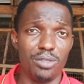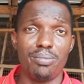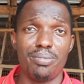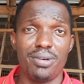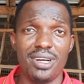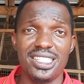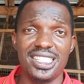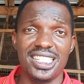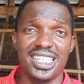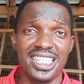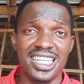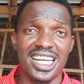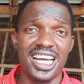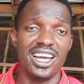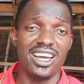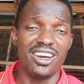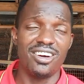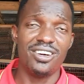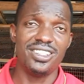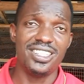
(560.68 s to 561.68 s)
your broiler chickens
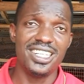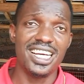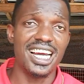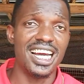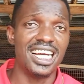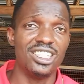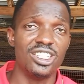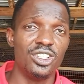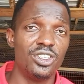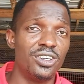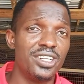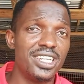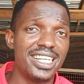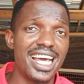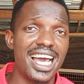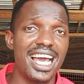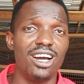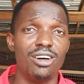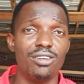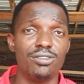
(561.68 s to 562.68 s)
are healthy, and they
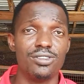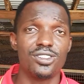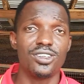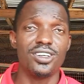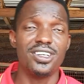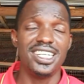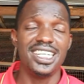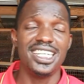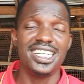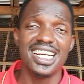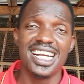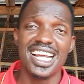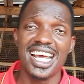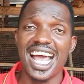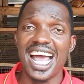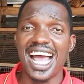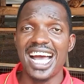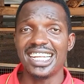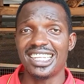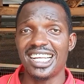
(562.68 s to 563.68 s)
don't die of sudden
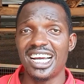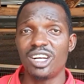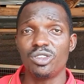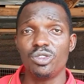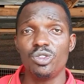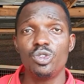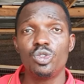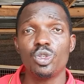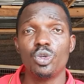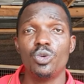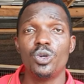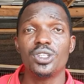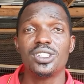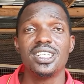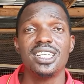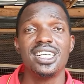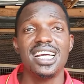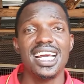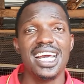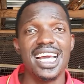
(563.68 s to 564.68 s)
attack due to
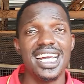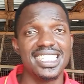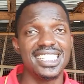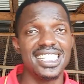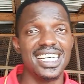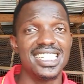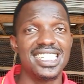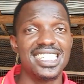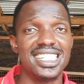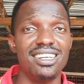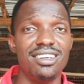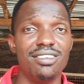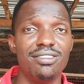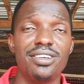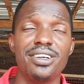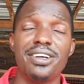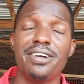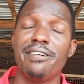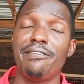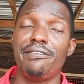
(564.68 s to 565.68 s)
what?
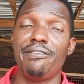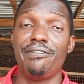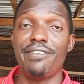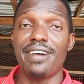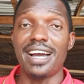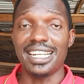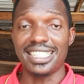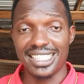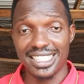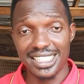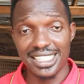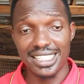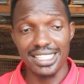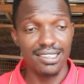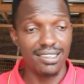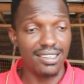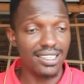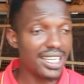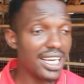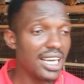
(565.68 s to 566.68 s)
Excessive fat.
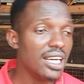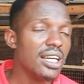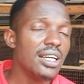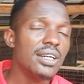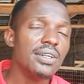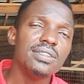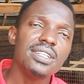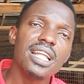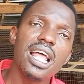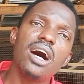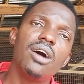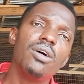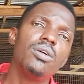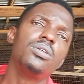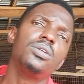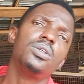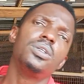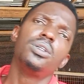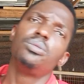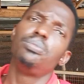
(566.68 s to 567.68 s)
Okay.
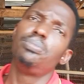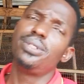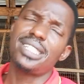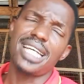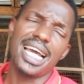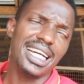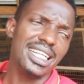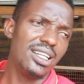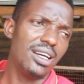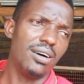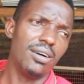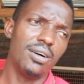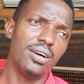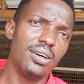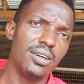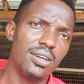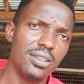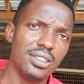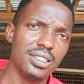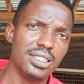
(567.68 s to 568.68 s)
Now, beside
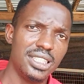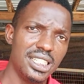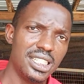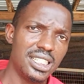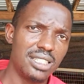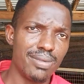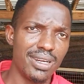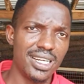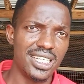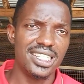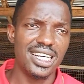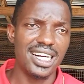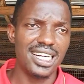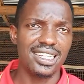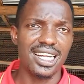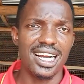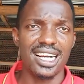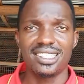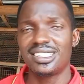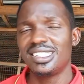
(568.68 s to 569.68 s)
all these
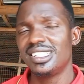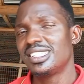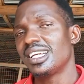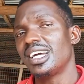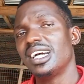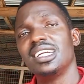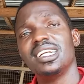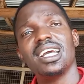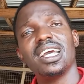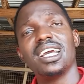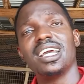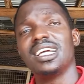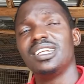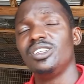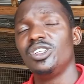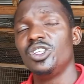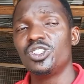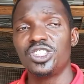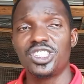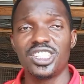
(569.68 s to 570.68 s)
managerial tactics and the
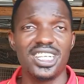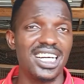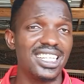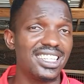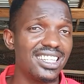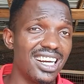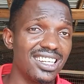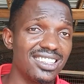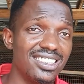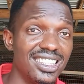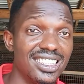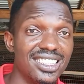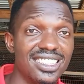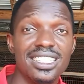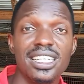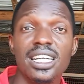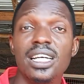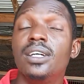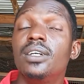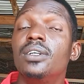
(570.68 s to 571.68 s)
nutritional
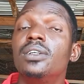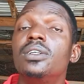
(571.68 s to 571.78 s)
tactics,